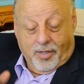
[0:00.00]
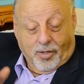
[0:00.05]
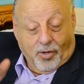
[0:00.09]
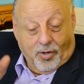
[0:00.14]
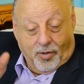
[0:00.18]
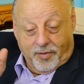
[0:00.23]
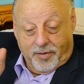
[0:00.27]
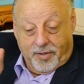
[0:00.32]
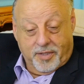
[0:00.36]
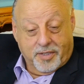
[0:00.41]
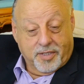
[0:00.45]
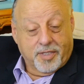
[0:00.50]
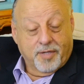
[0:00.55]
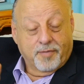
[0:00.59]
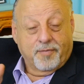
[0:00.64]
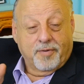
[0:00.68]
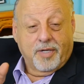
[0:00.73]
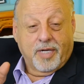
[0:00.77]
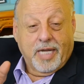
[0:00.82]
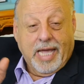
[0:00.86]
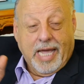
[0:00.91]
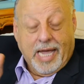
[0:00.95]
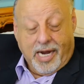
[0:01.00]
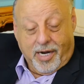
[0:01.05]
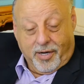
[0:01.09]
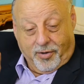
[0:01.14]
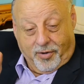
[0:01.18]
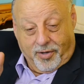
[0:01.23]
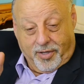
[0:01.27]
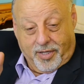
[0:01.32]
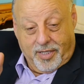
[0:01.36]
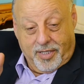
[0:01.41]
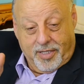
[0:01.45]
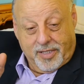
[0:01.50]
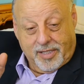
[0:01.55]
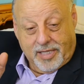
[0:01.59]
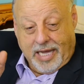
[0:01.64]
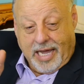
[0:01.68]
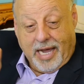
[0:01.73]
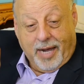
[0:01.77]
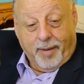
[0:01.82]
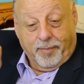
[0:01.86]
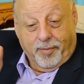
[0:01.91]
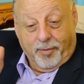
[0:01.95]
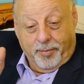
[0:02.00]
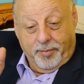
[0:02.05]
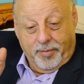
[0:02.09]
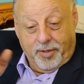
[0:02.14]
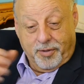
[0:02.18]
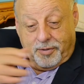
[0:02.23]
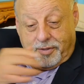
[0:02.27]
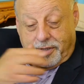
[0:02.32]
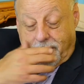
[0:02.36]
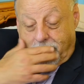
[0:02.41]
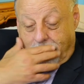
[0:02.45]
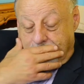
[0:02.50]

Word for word: all these different aggregates, Apple Music,